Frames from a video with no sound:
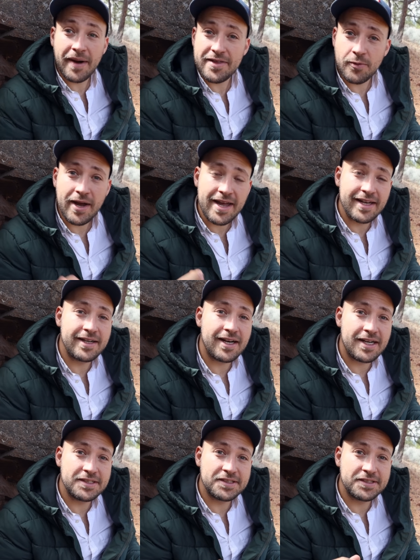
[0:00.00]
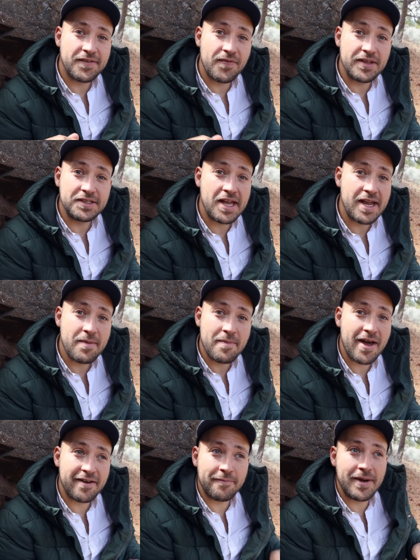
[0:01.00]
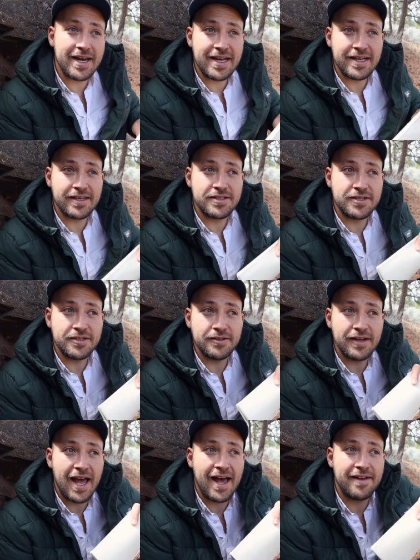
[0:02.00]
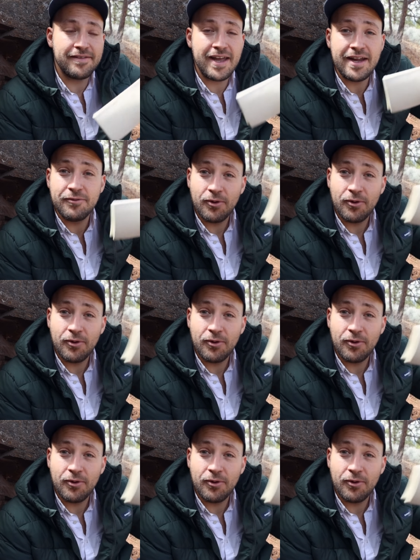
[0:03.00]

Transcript: by the way, it costs the same amount of money to have a